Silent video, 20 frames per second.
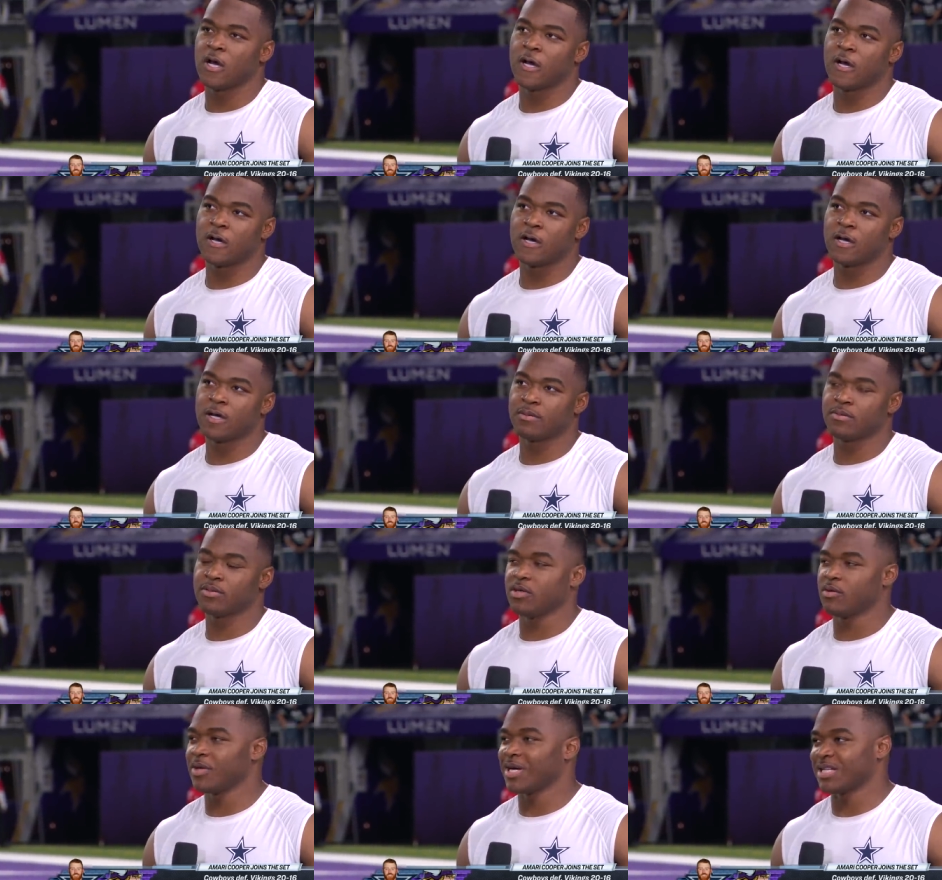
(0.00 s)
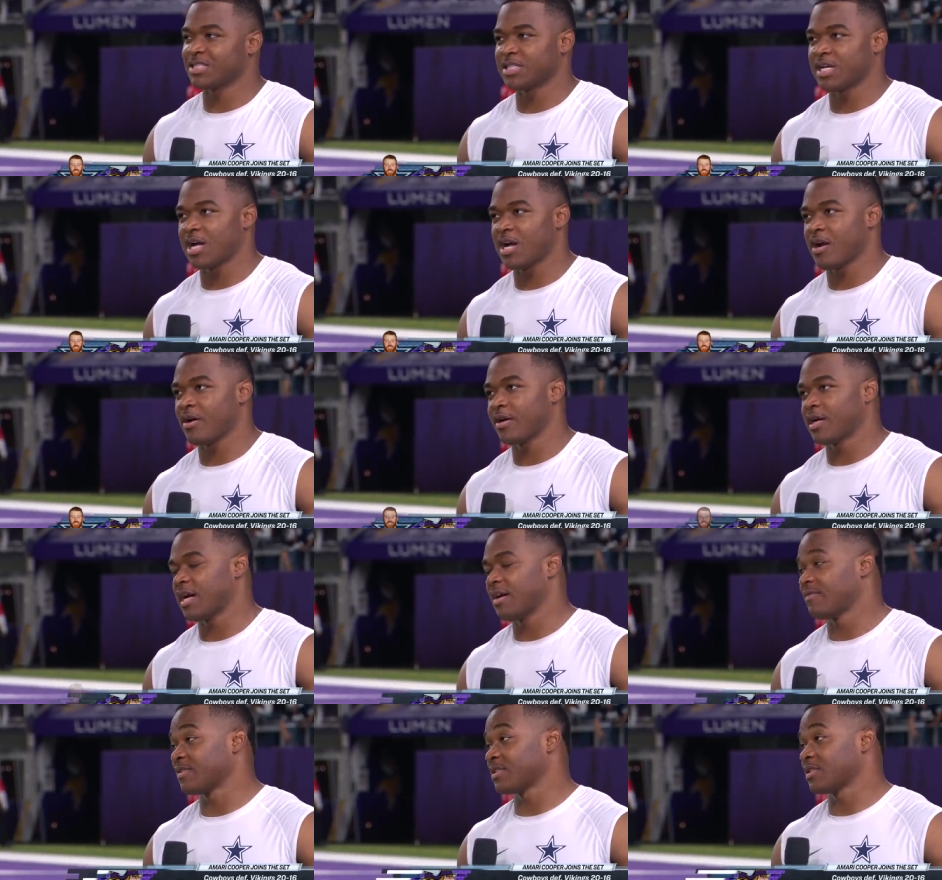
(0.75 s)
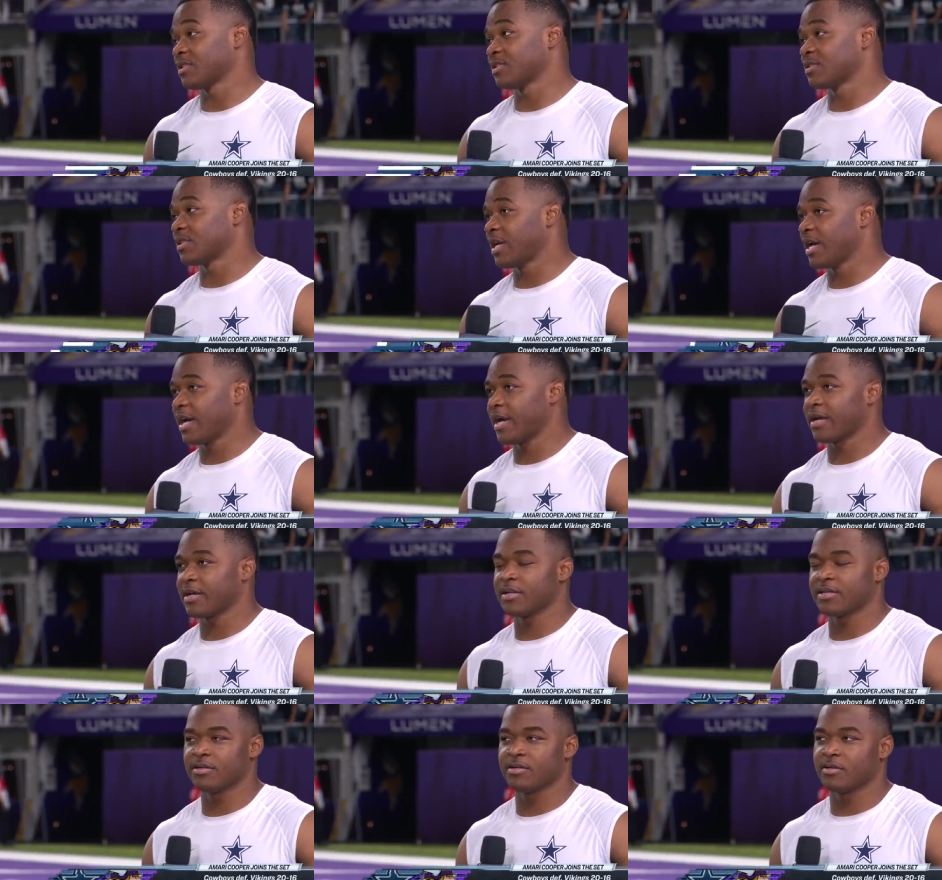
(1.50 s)
Um, you know, we got Tyron, obviously
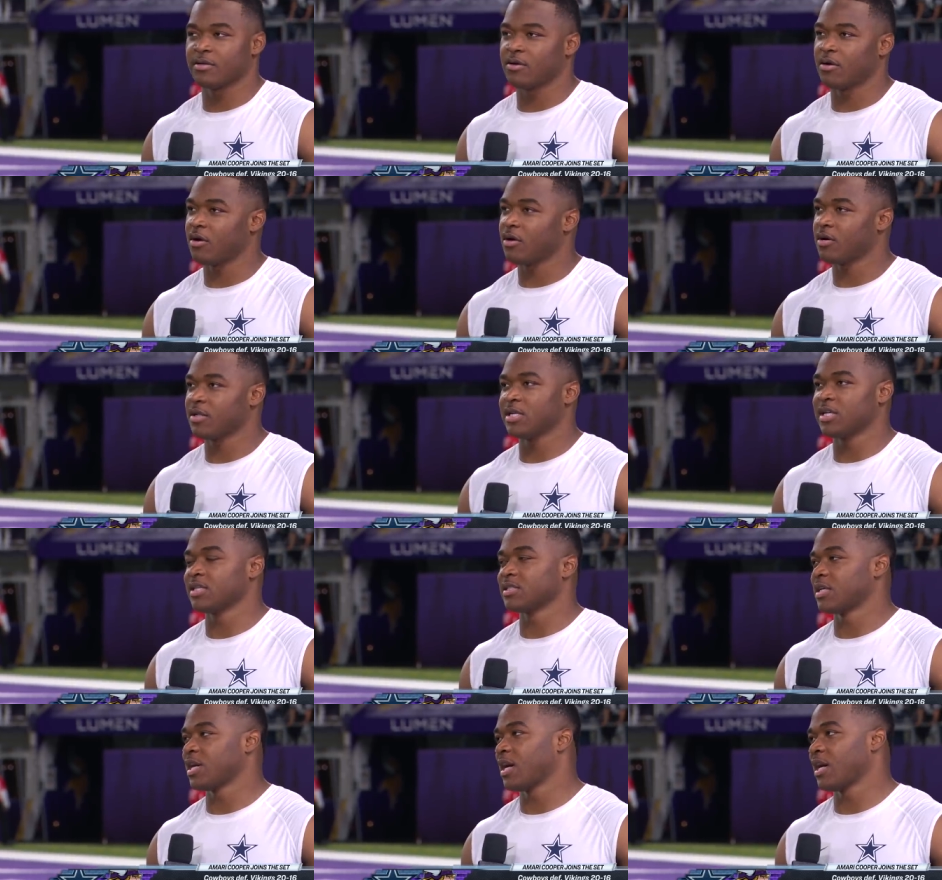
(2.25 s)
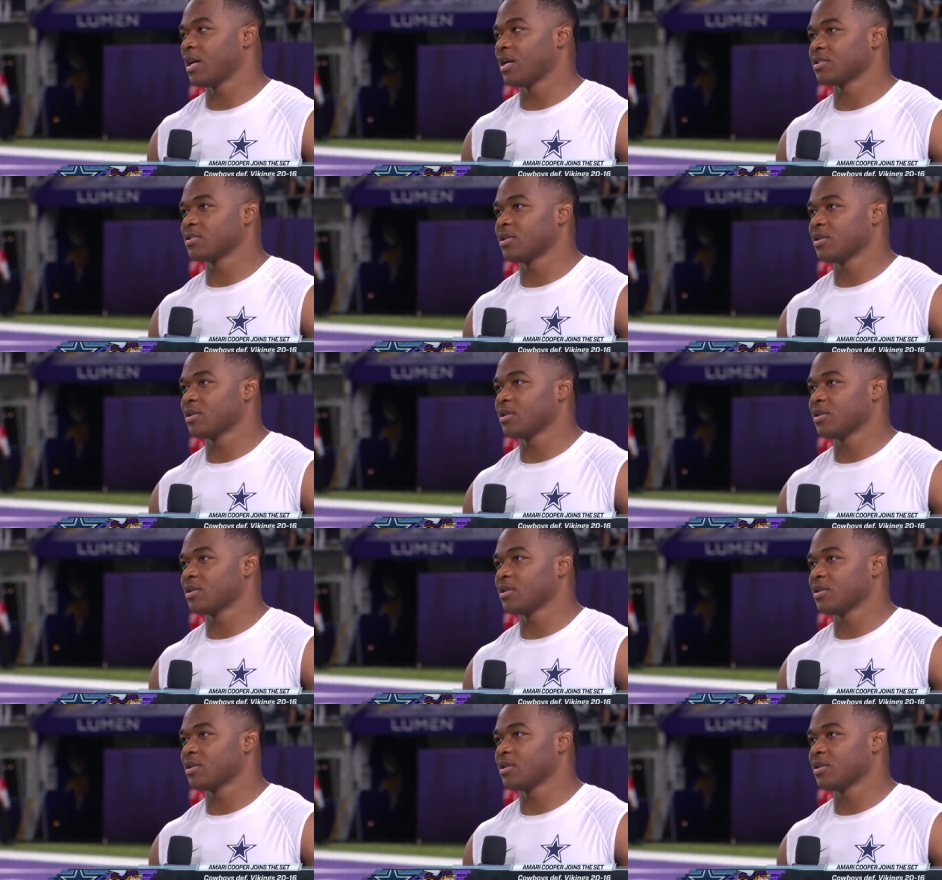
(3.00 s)
Zack, you know, all these guys.